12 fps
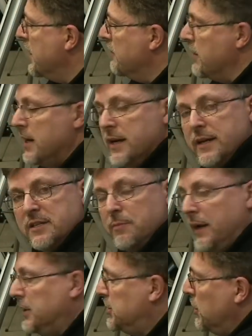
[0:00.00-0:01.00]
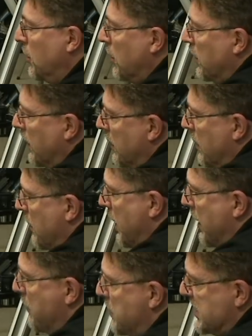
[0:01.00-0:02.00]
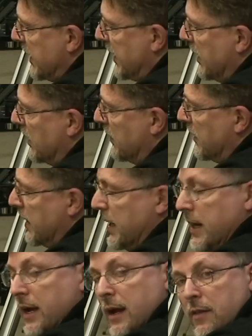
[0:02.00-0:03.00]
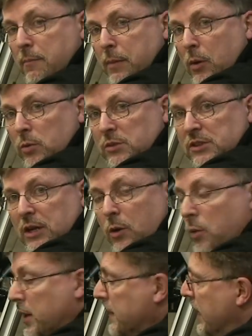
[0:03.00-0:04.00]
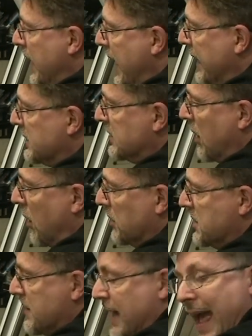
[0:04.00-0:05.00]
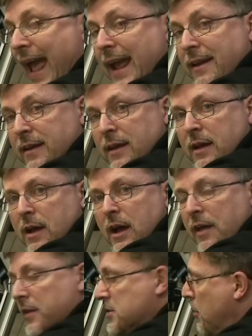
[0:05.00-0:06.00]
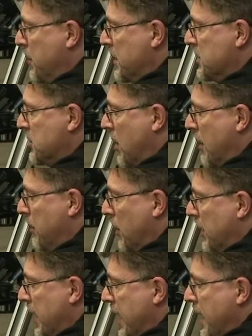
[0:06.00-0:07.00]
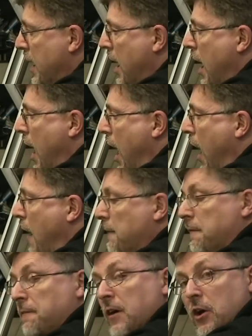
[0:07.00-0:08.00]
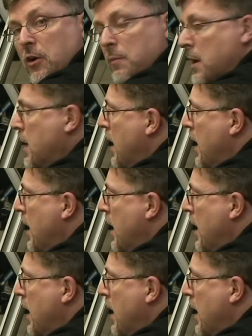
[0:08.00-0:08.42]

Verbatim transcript: You really need to make sure that, in particular, the, uh, the bolts holding the legs onto the head at the top of the tripod here are firm